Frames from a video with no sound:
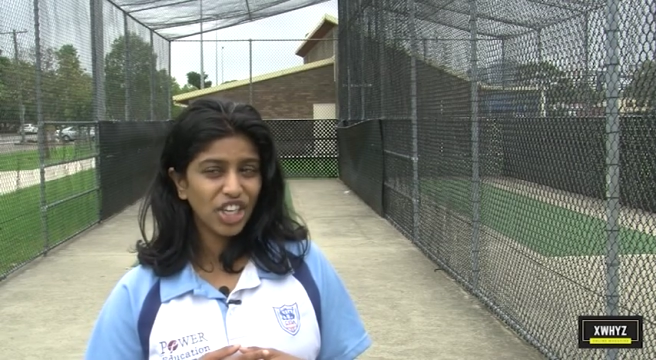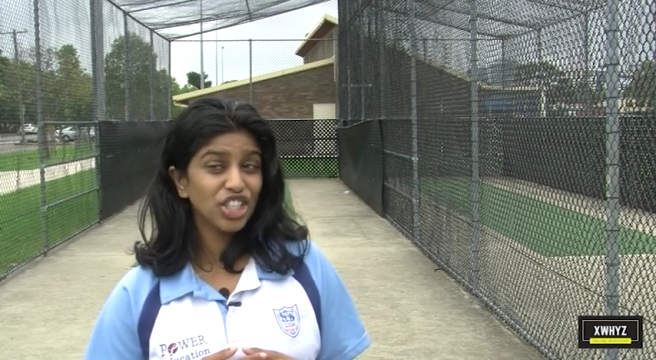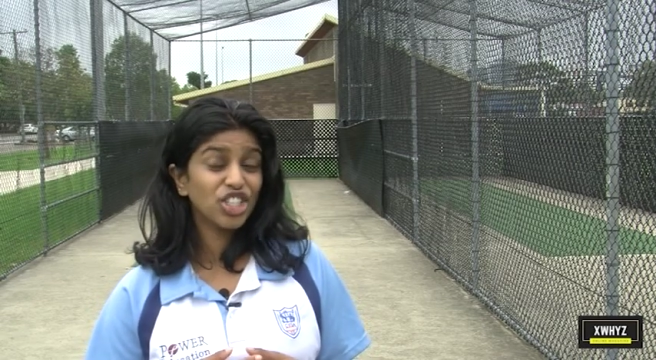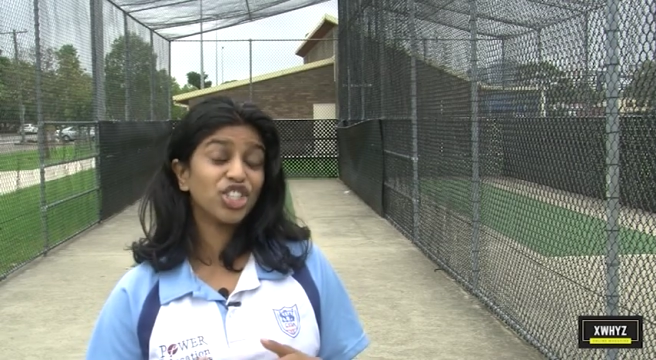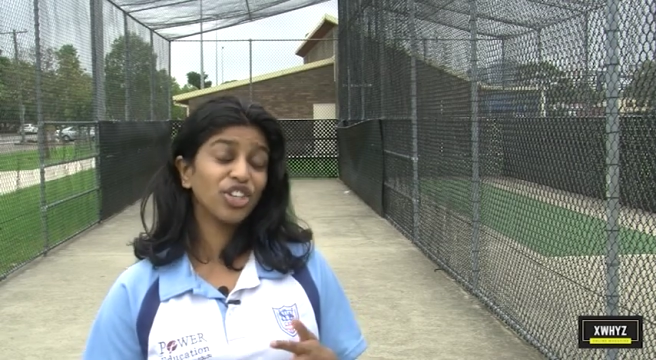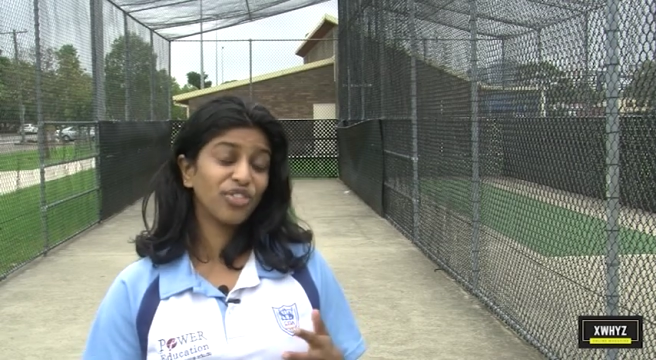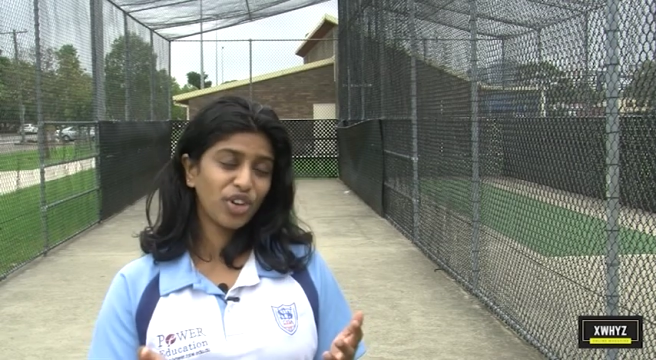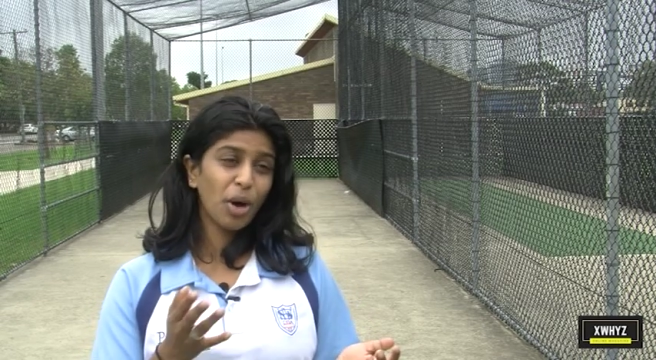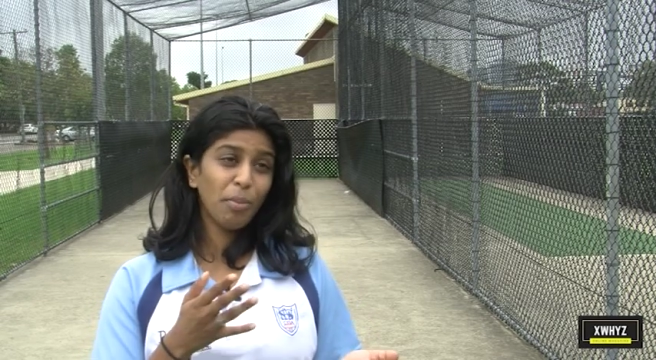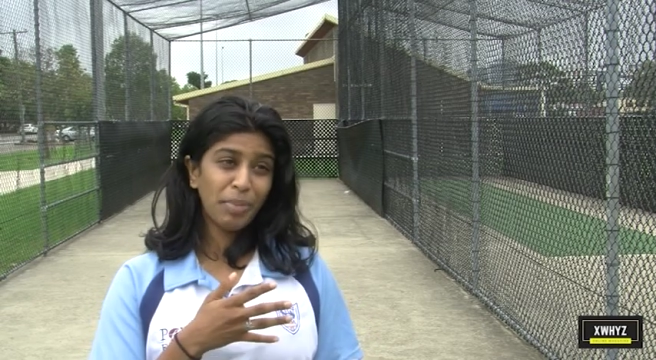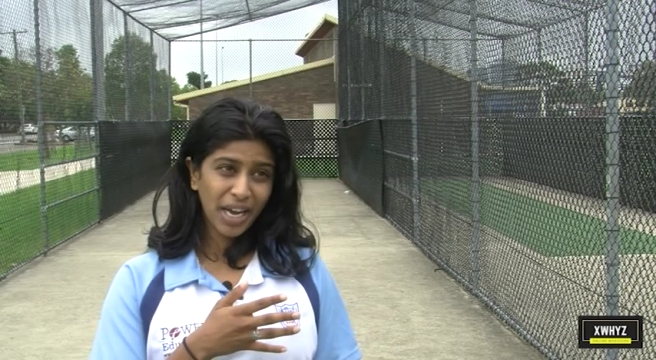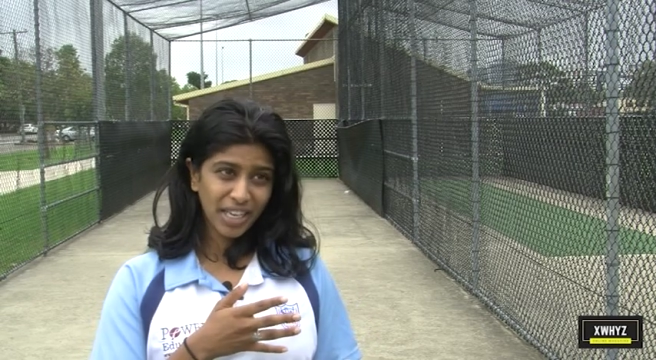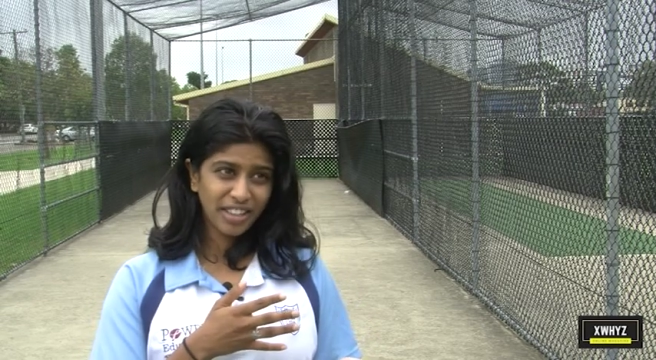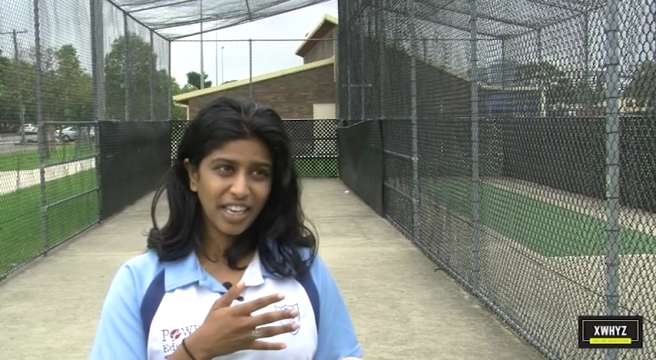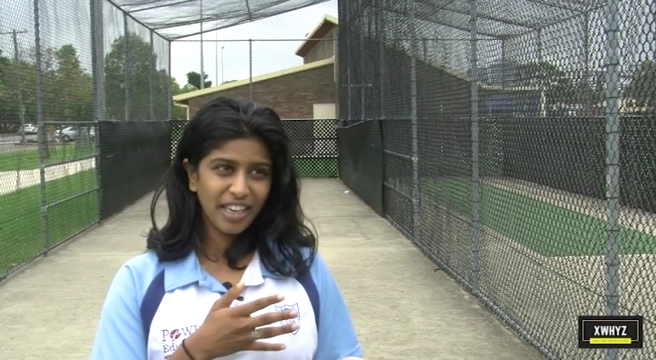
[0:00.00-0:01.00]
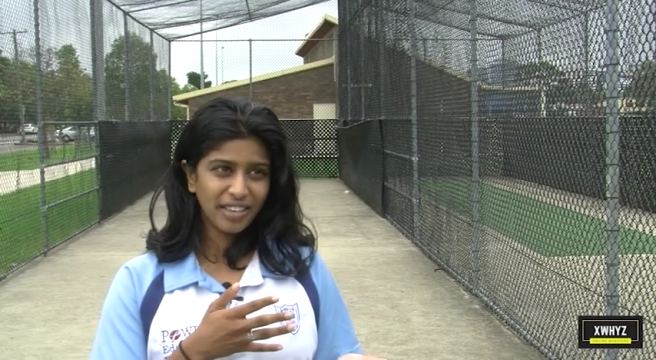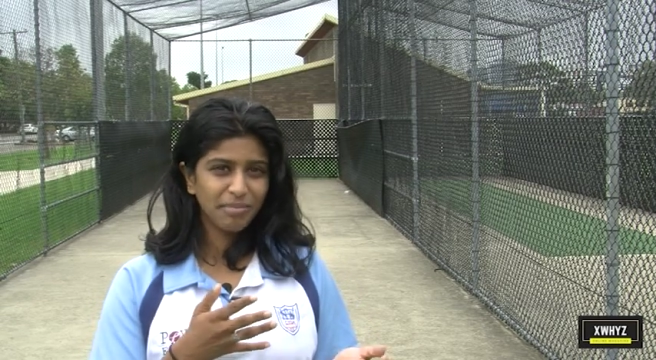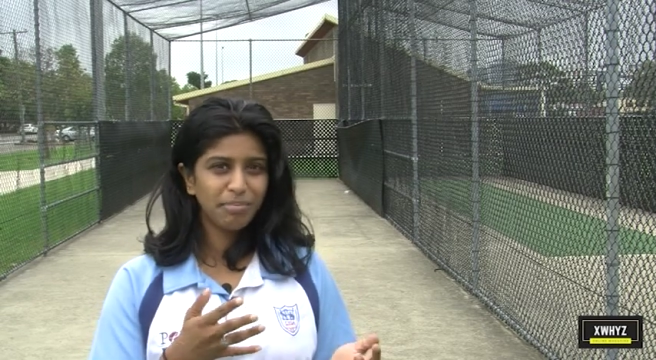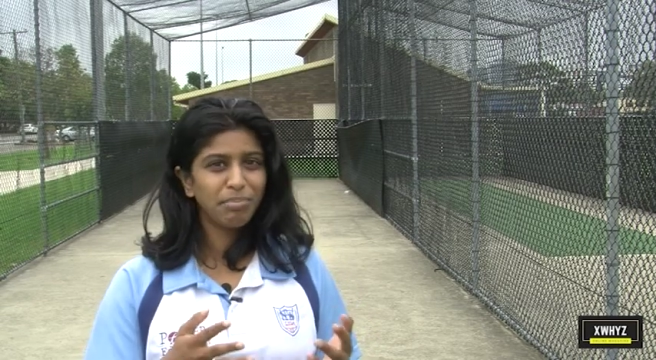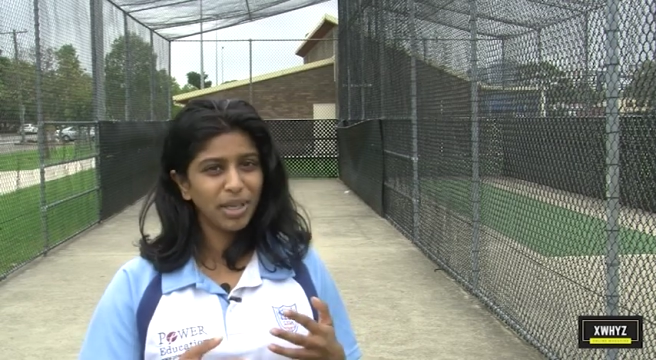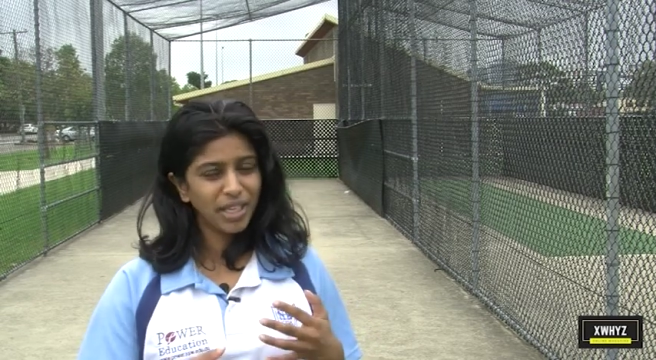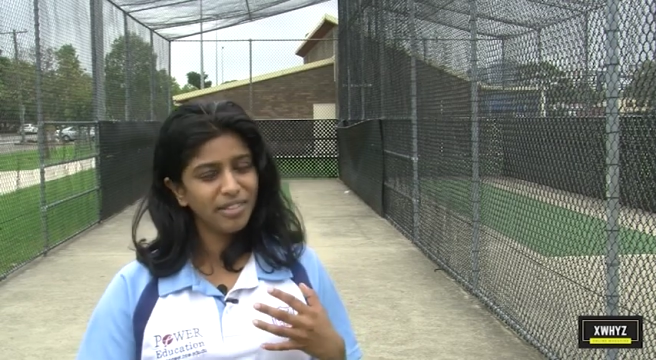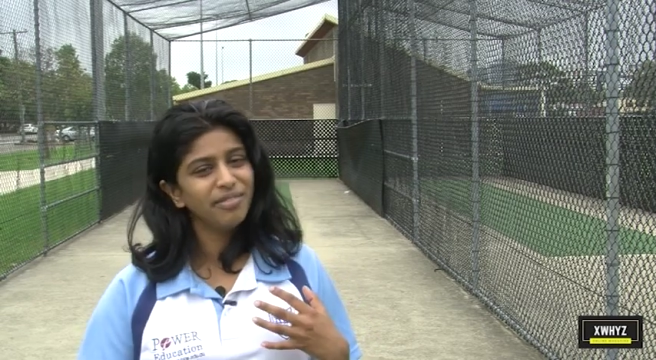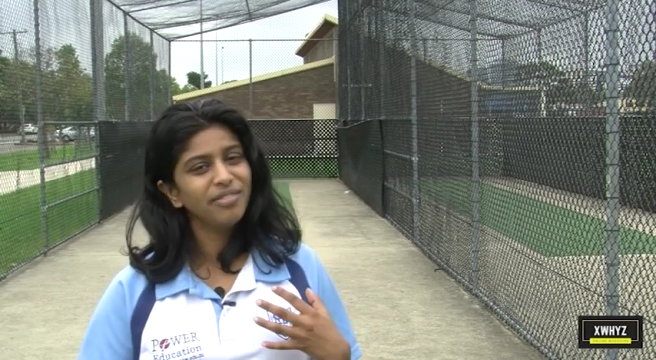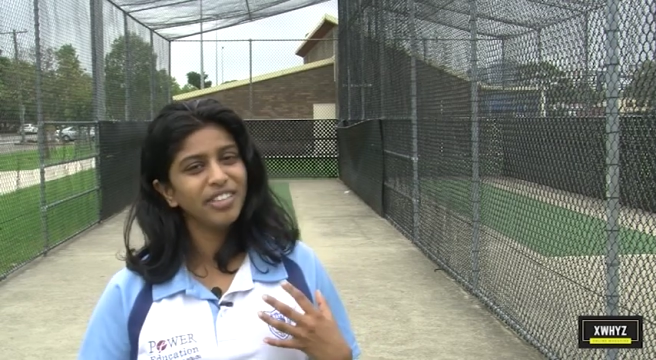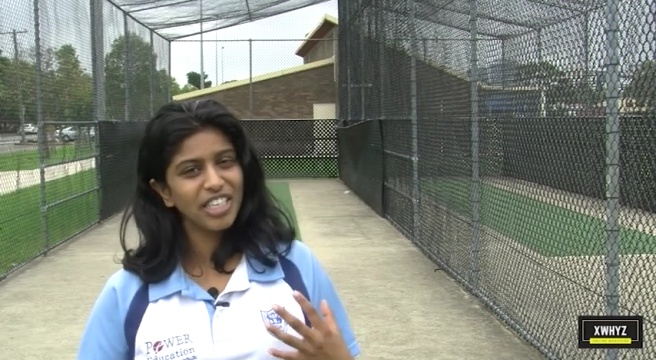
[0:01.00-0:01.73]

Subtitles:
should have got back then, but